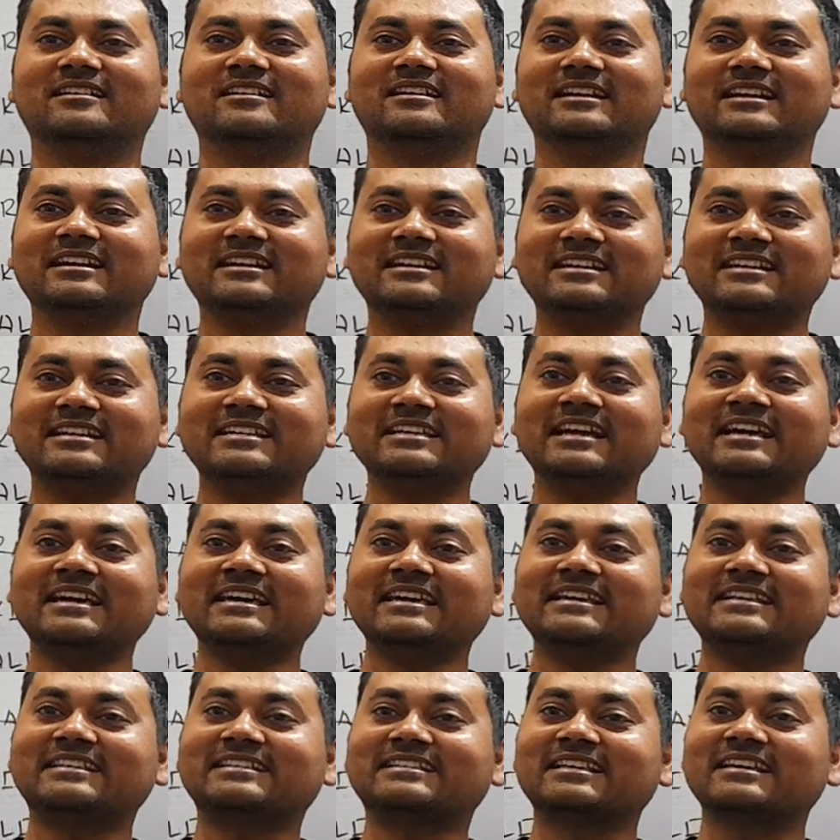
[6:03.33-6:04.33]
India
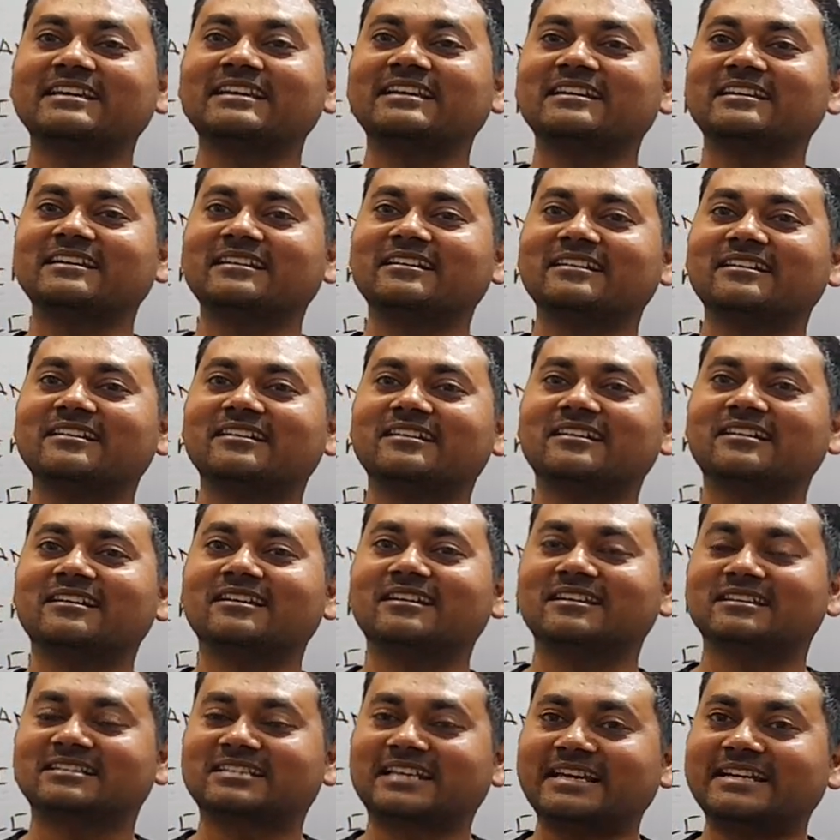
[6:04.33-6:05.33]
is
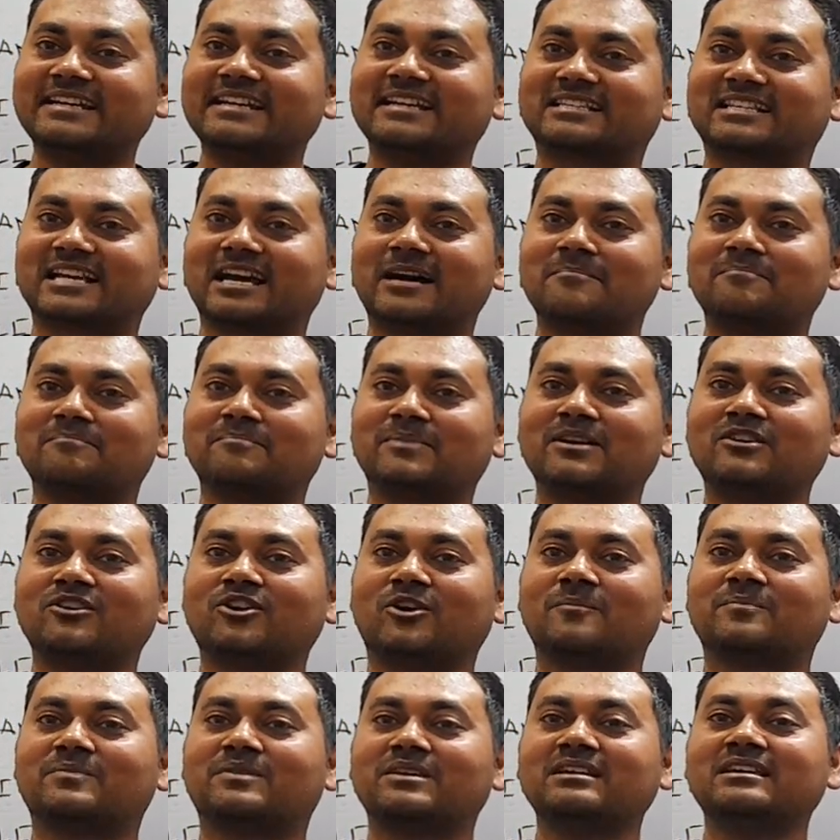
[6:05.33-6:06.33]
an example
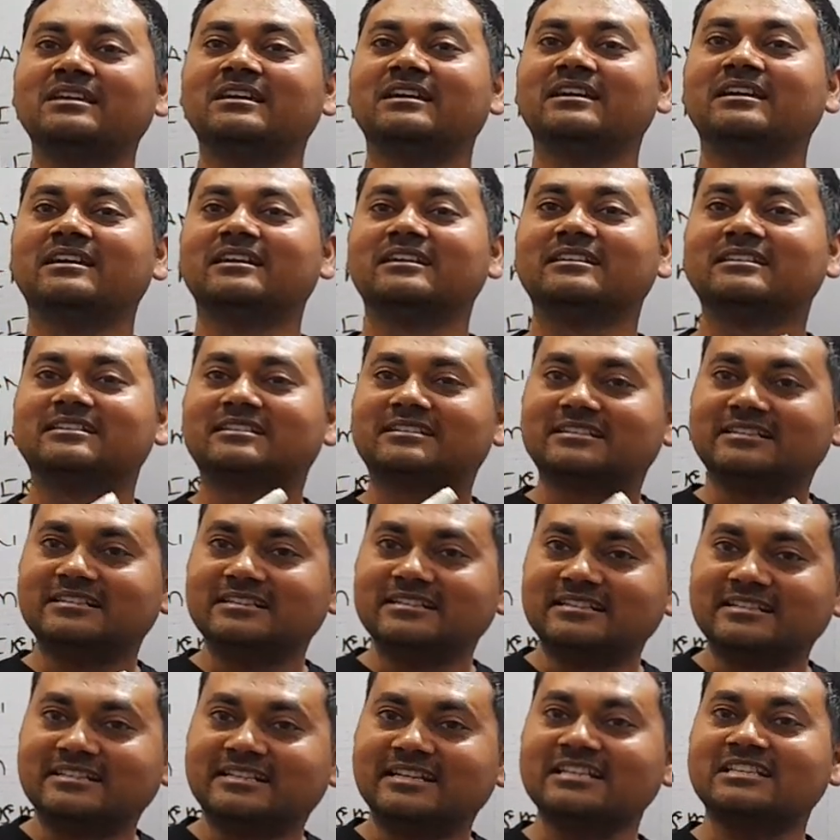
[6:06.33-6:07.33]
of the
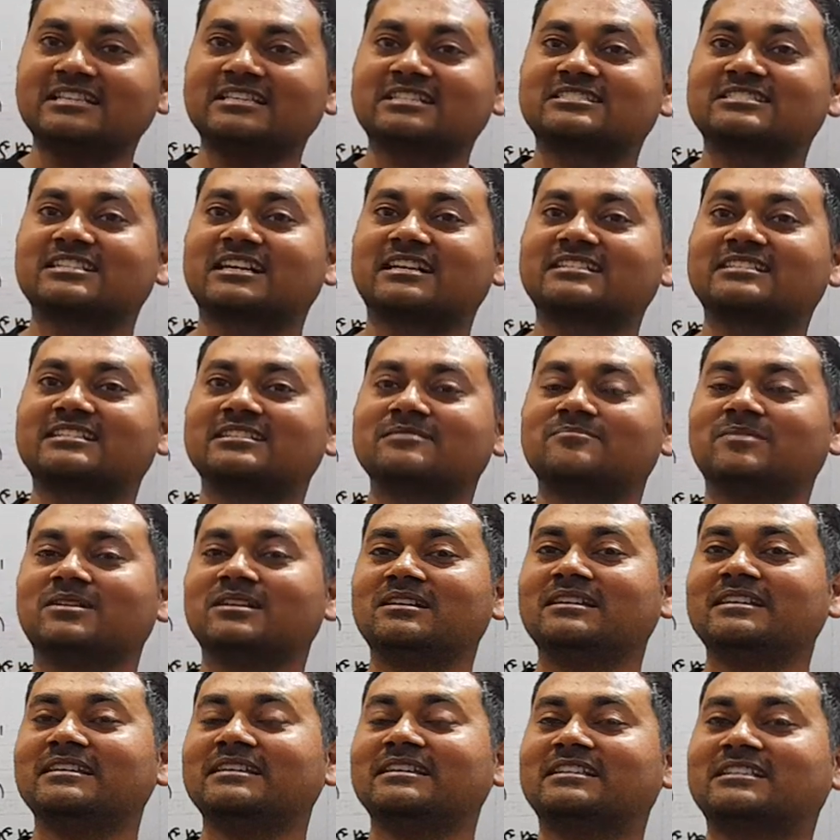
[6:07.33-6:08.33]

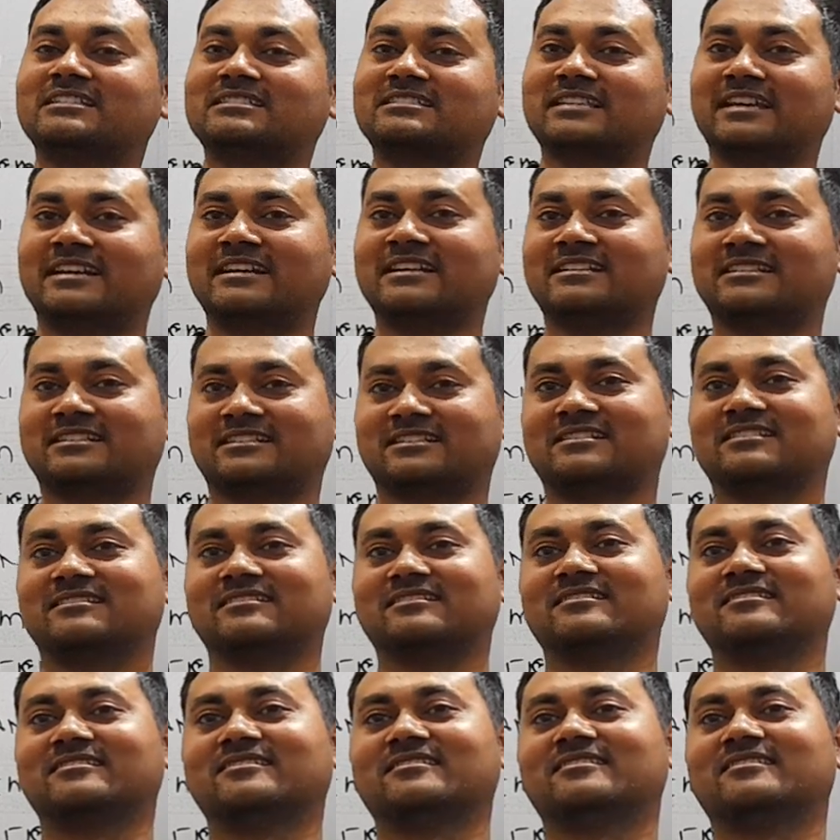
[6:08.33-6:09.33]
destructible states
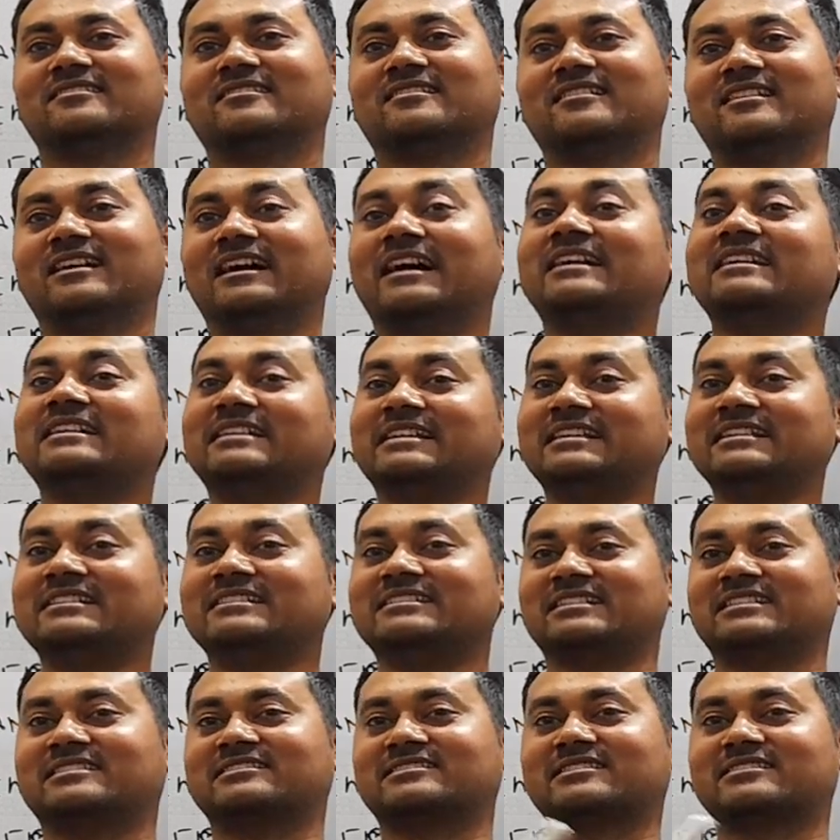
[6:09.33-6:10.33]
and
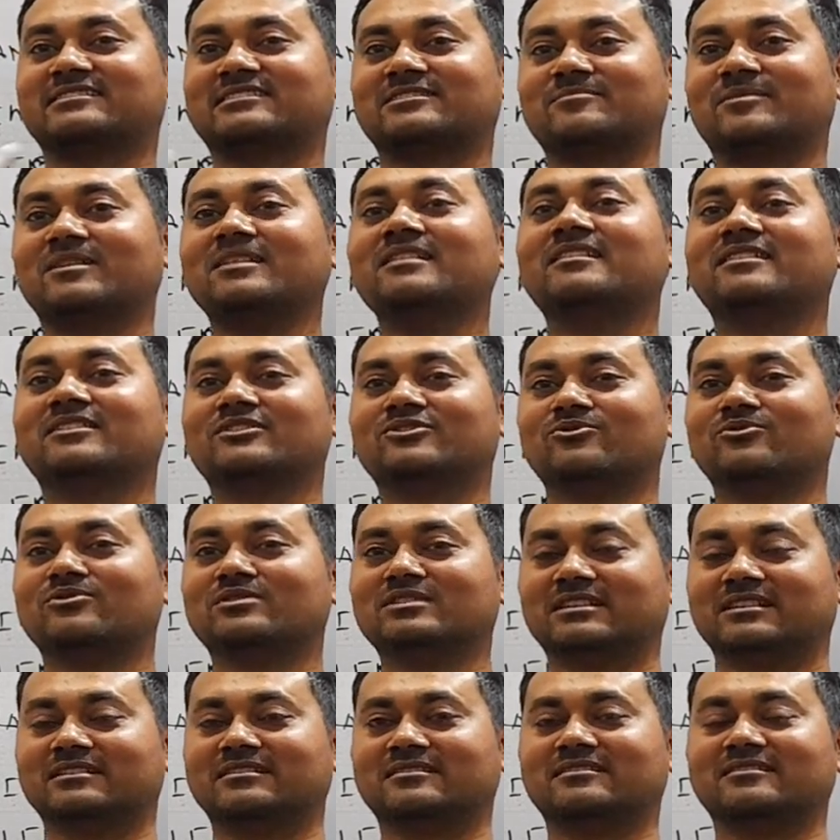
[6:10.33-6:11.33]
indestructible
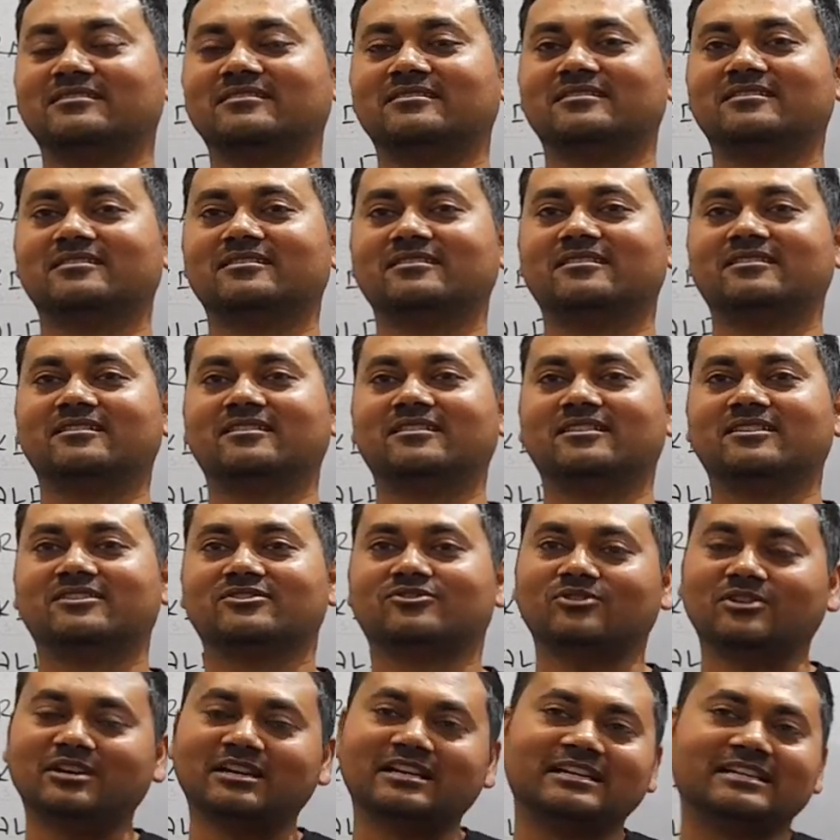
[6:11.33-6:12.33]
union.
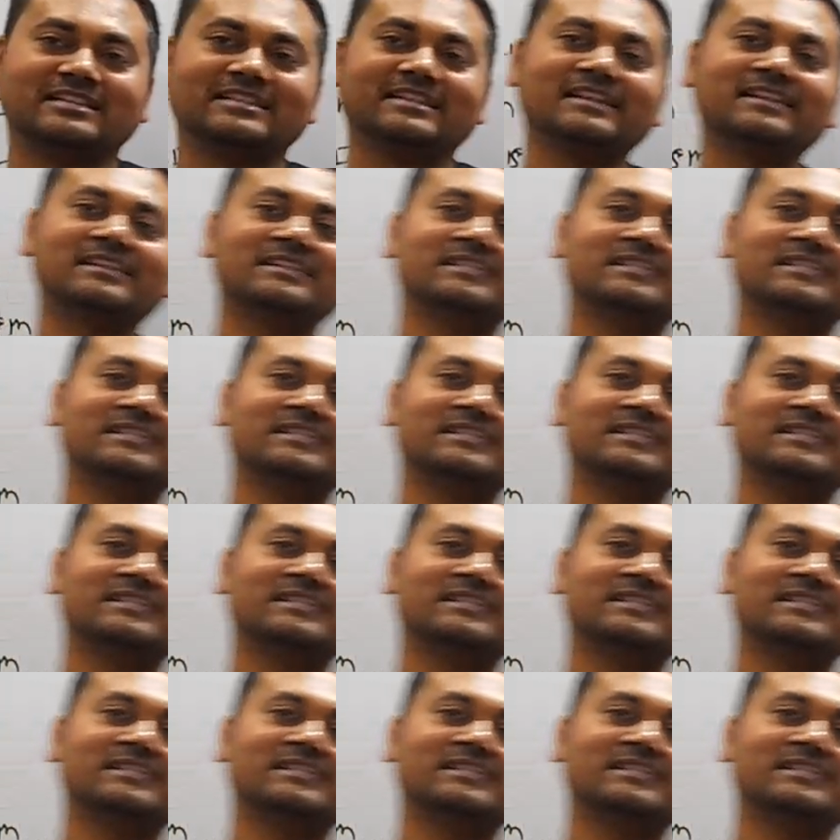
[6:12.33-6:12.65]
So India